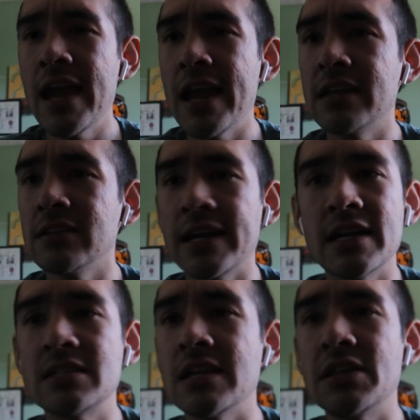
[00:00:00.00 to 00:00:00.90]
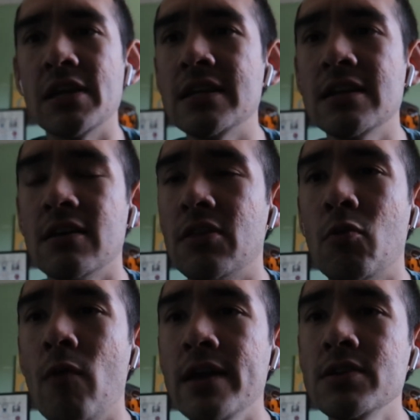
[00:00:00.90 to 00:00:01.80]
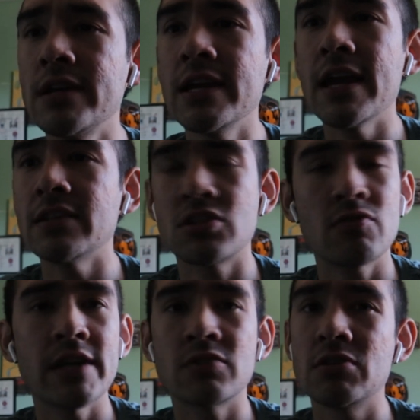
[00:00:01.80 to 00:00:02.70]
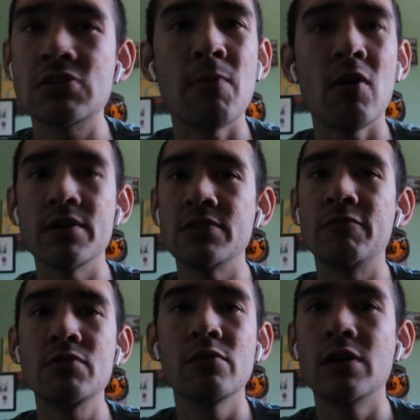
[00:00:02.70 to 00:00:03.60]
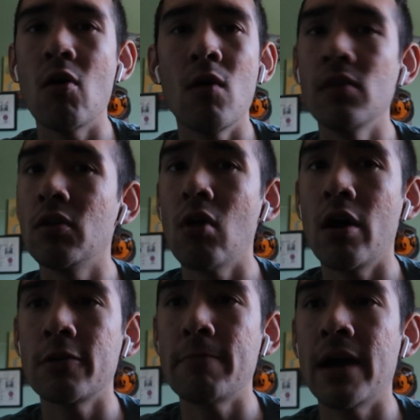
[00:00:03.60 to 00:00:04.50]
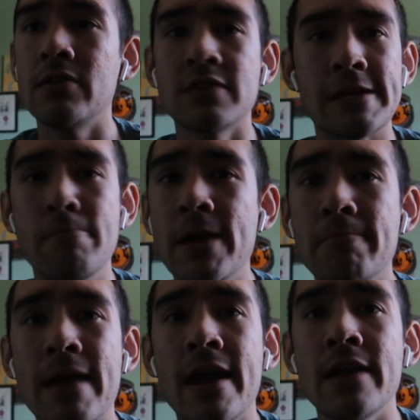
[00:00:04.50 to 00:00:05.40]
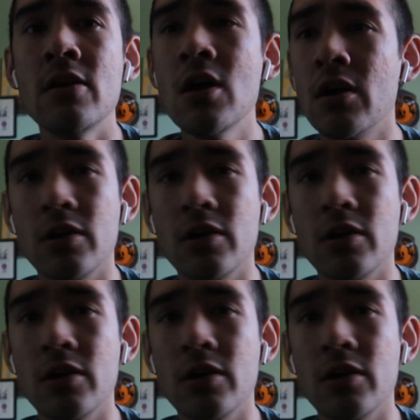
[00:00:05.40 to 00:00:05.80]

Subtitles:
And like I said, the way you can get strikes with this ball is if you go on the longer patterns like Big Ben